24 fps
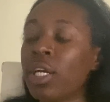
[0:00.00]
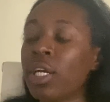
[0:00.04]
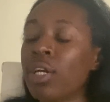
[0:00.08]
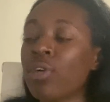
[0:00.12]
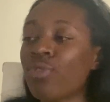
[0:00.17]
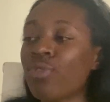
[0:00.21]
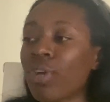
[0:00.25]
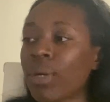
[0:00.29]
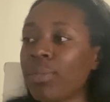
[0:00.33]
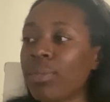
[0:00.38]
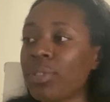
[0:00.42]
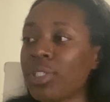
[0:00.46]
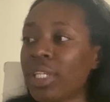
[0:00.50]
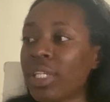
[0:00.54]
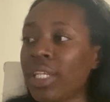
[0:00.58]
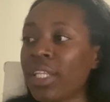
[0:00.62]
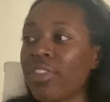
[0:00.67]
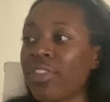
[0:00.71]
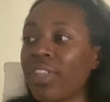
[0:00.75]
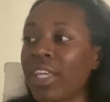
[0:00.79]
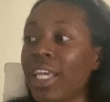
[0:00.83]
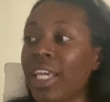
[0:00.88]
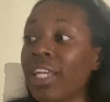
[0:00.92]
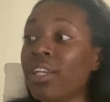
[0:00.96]
representing
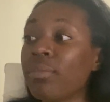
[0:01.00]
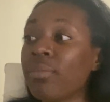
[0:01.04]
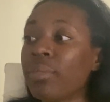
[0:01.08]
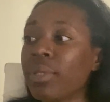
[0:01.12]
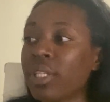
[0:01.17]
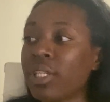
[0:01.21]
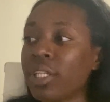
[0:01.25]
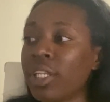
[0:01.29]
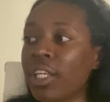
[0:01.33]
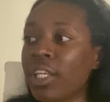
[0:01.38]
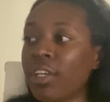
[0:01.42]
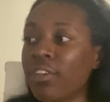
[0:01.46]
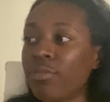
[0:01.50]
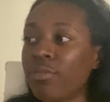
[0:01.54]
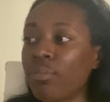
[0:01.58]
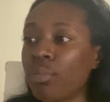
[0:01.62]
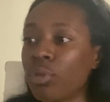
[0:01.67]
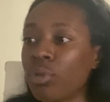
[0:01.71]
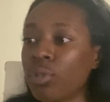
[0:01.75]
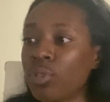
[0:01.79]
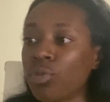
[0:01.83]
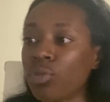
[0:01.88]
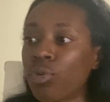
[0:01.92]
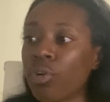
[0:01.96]
the inability of
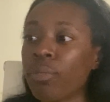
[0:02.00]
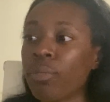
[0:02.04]
bulls or